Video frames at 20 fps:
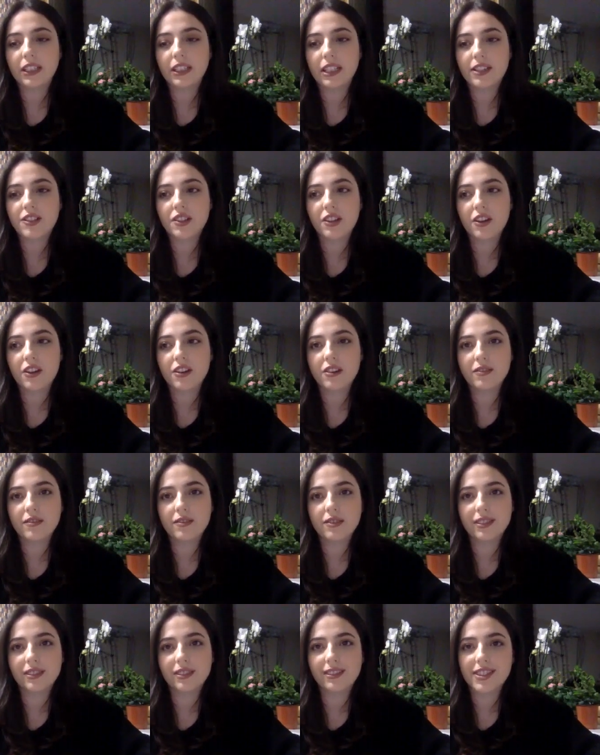So
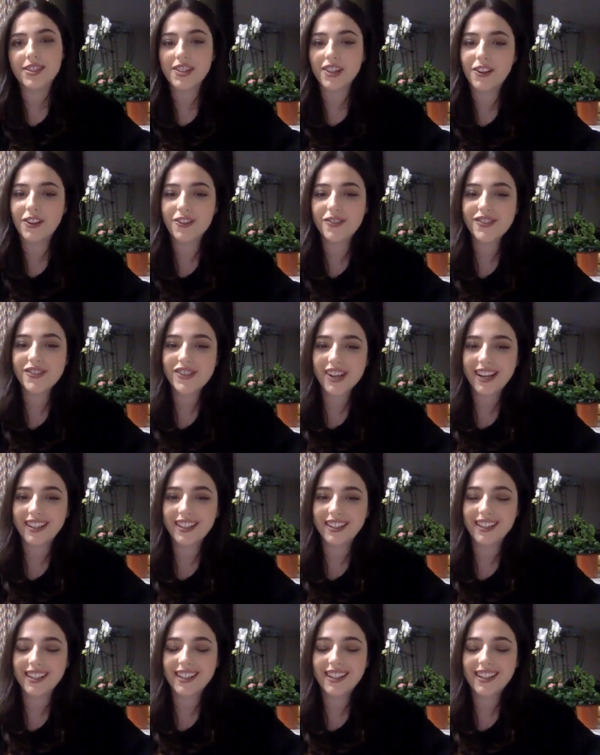it's a long
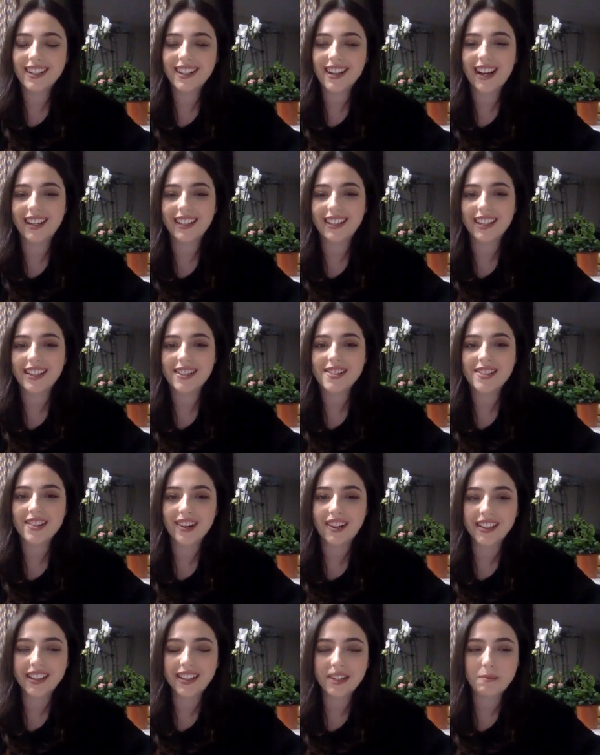journey, and it
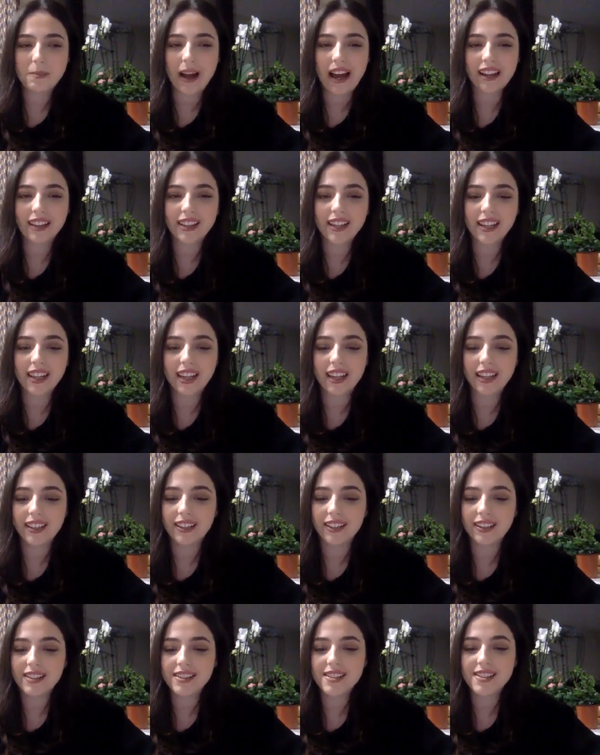started back
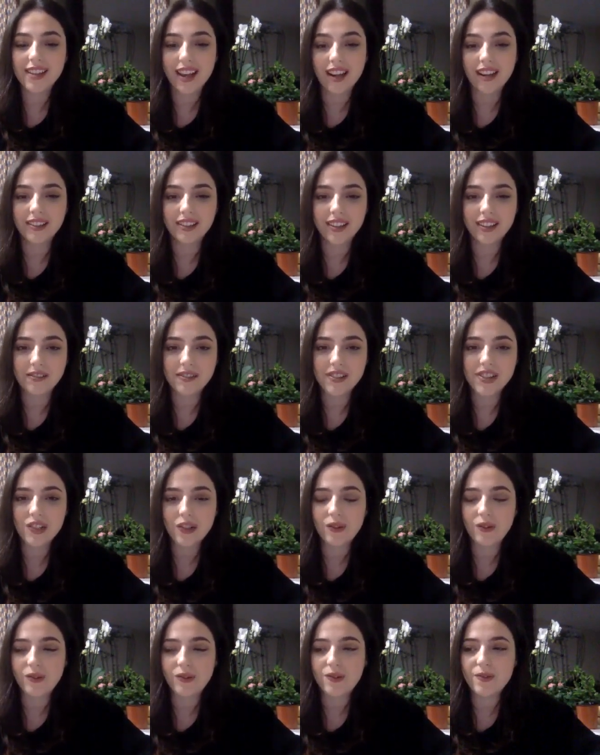in secondary
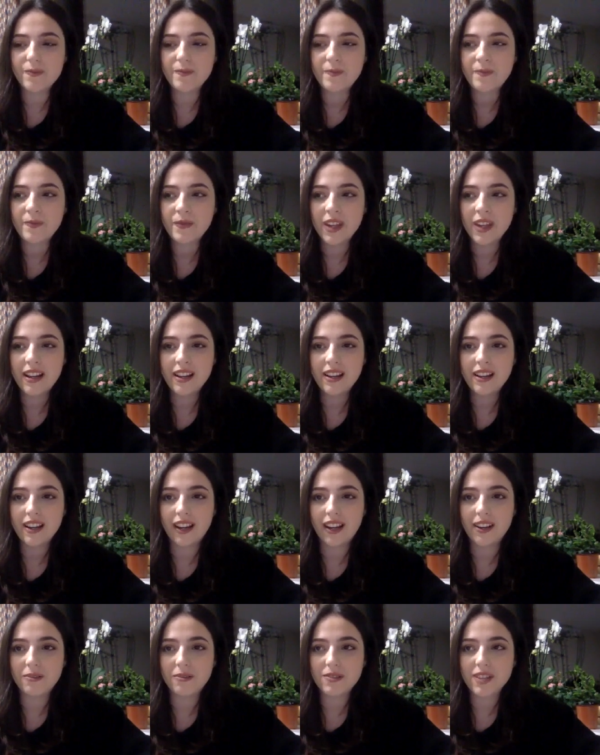school,
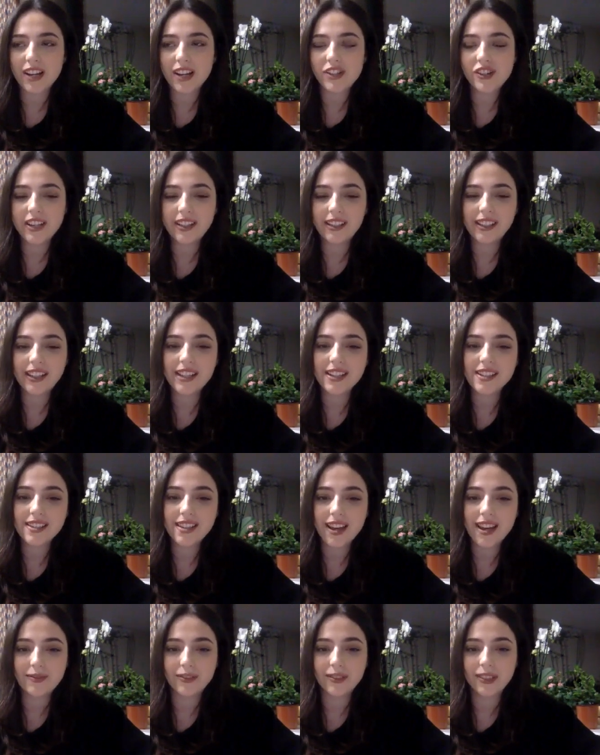and it was actually in year
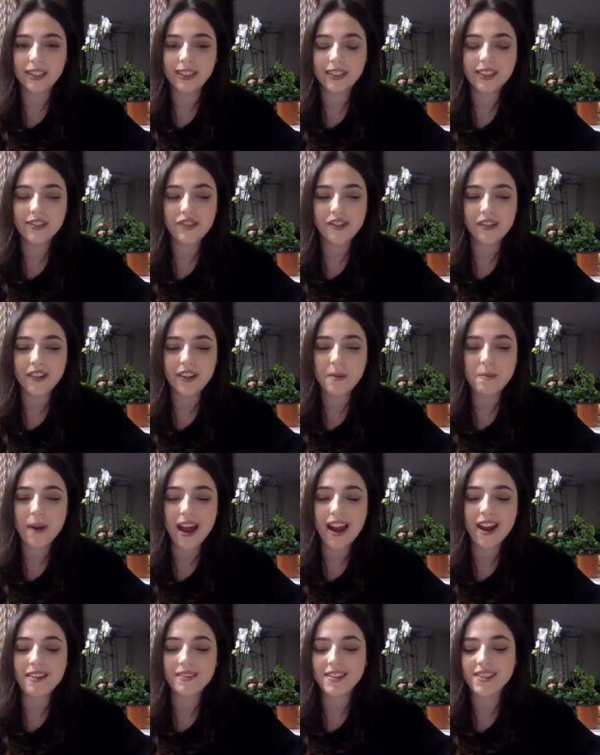seven during a
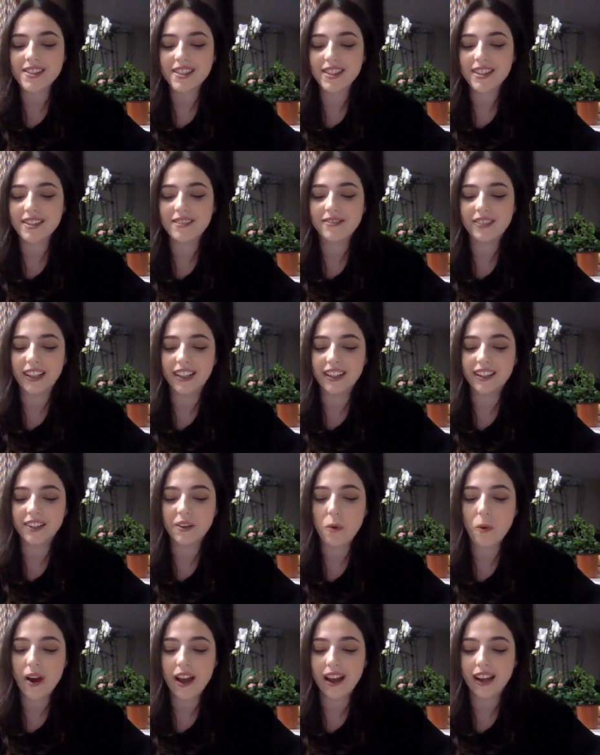parents' evening
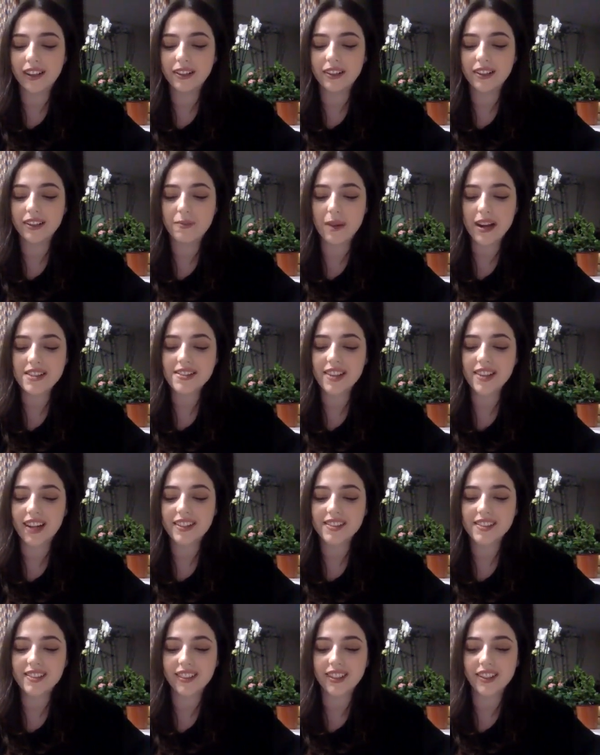when my
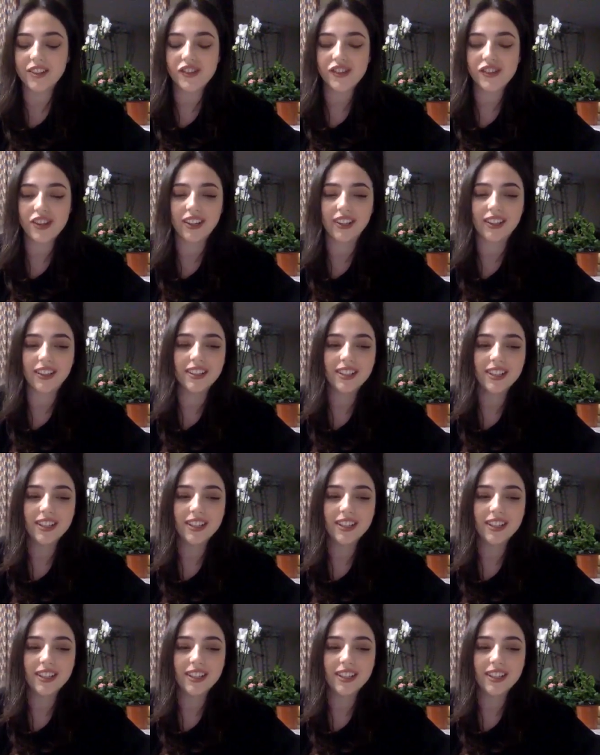science teacher